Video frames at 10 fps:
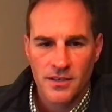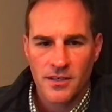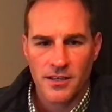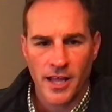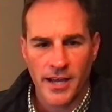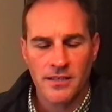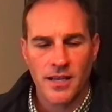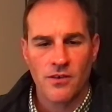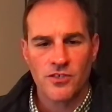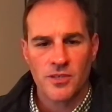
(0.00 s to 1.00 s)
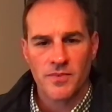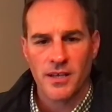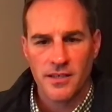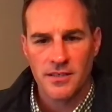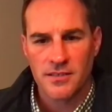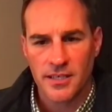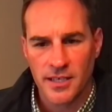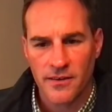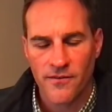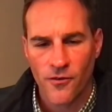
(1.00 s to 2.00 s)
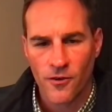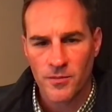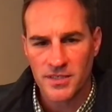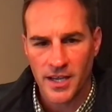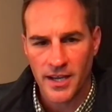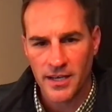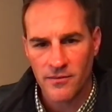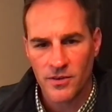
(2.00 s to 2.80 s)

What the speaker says: Lyon Township that is, to get a form signed.